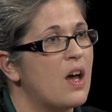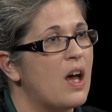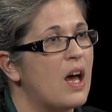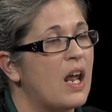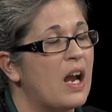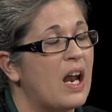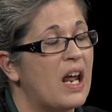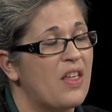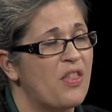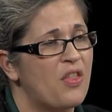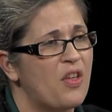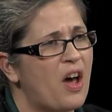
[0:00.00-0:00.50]

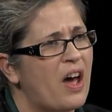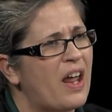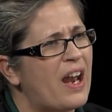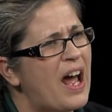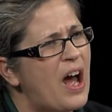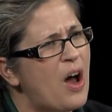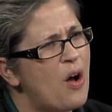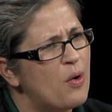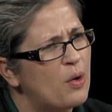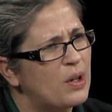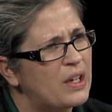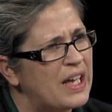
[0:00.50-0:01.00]
And I thought,
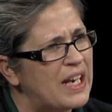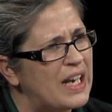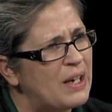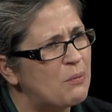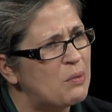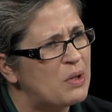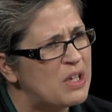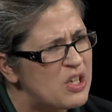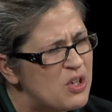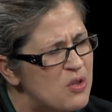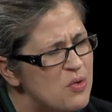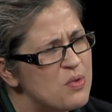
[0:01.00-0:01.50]
how can
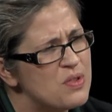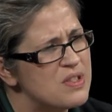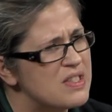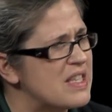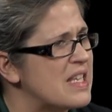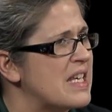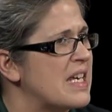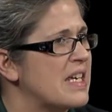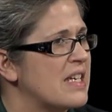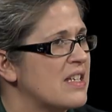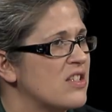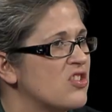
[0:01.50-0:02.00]
we use
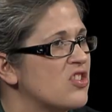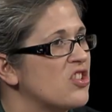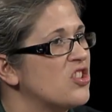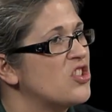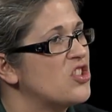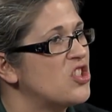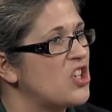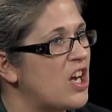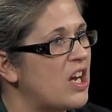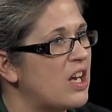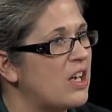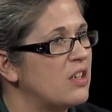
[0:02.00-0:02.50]
this to
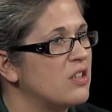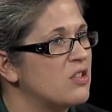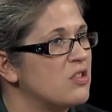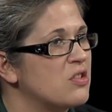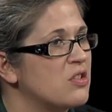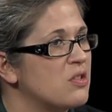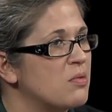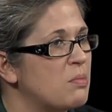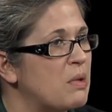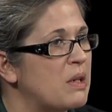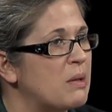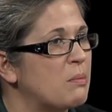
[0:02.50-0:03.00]

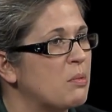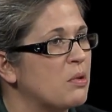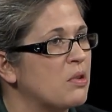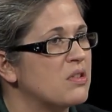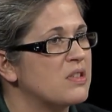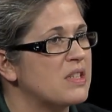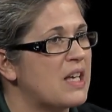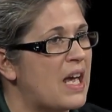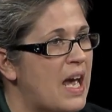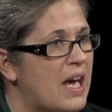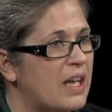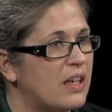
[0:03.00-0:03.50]
change
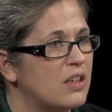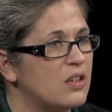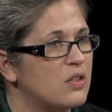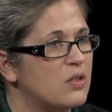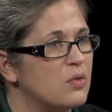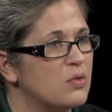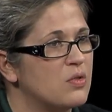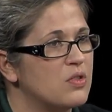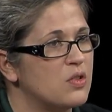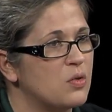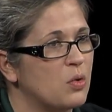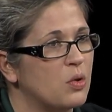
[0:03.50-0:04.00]
people's
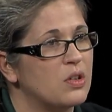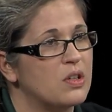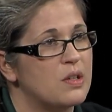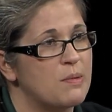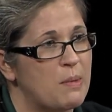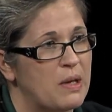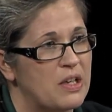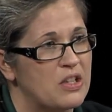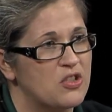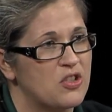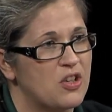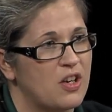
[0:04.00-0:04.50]
attitudes toward
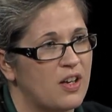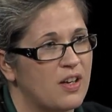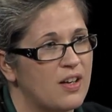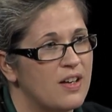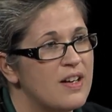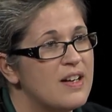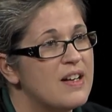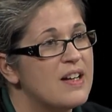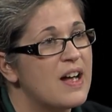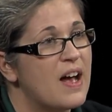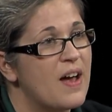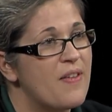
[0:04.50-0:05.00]
dementia?
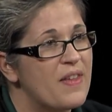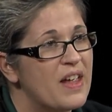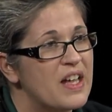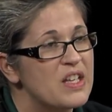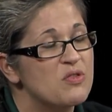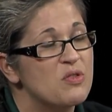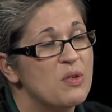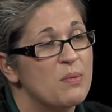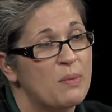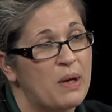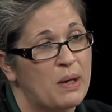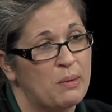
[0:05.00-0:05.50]
And
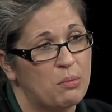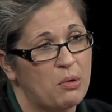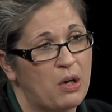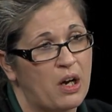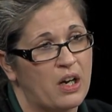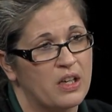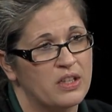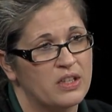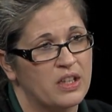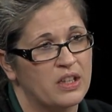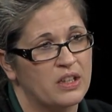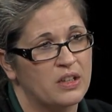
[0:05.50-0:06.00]
that's what my
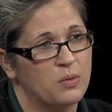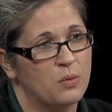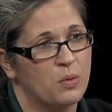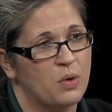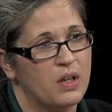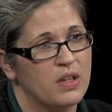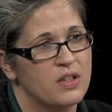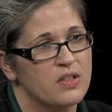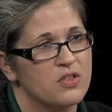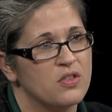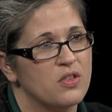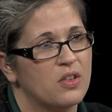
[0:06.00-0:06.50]
project
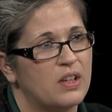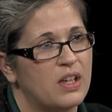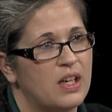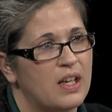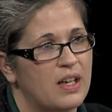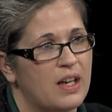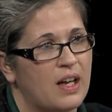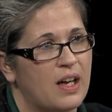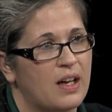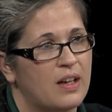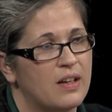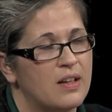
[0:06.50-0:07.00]
was looking
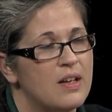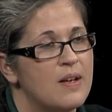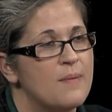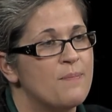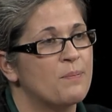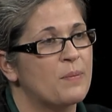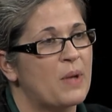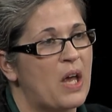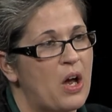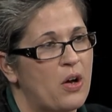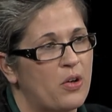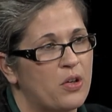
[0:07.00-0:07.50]
okay. at
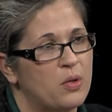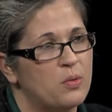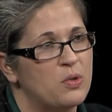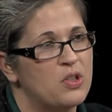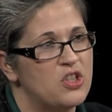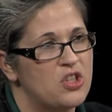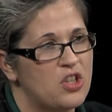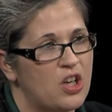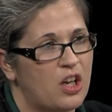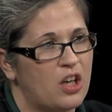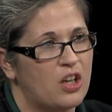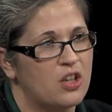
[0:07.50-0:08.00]
how do we
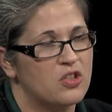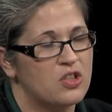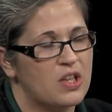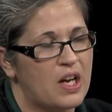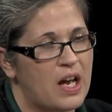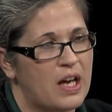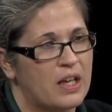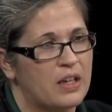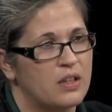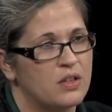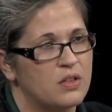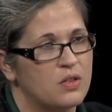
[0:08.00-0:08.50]
change
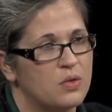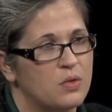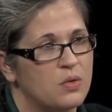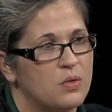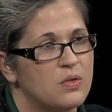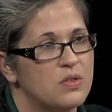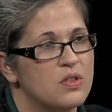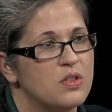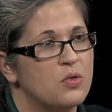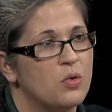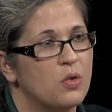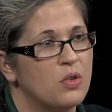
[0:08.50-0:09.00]

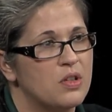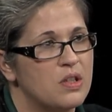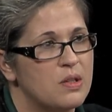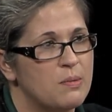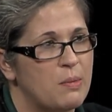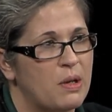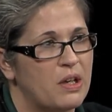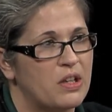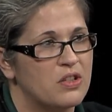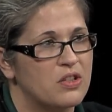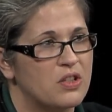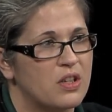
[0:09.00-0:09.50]
attitudes toward
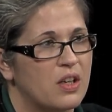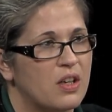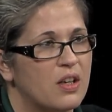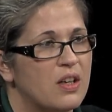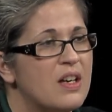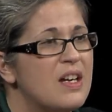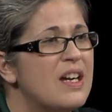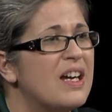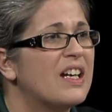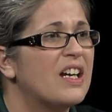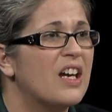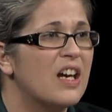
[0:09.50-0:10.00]
dementia,
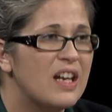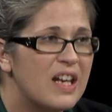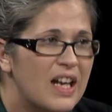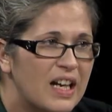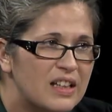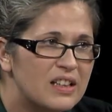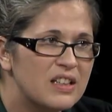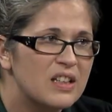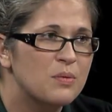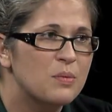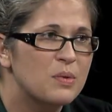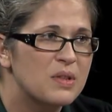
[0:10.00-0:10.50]

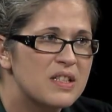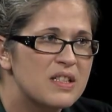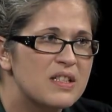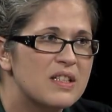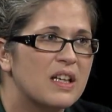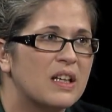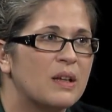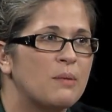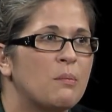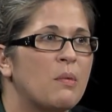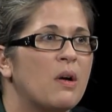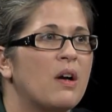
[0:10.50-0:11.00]
connected with
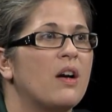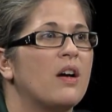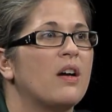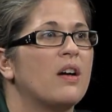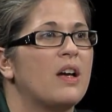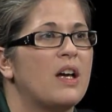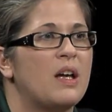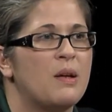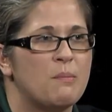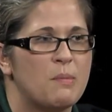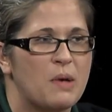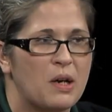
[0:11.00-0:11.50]

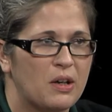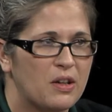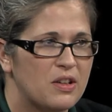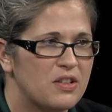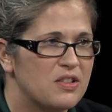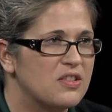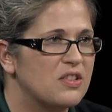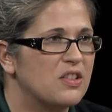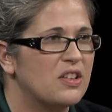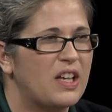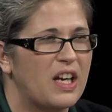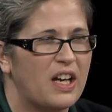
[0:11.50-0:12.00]
stigma and
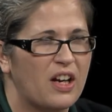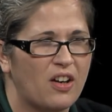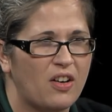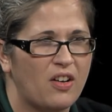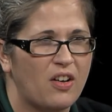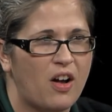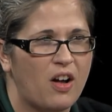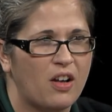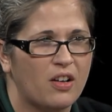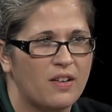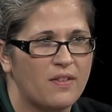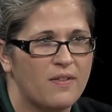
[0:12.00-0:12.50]
barriers to care
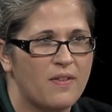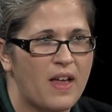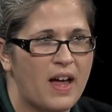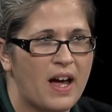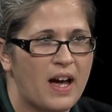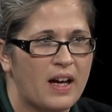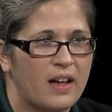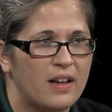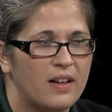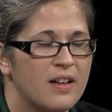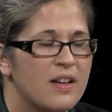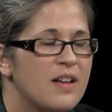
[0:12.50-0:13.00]
and all of
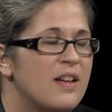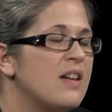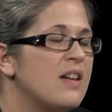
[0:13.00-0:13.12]
that.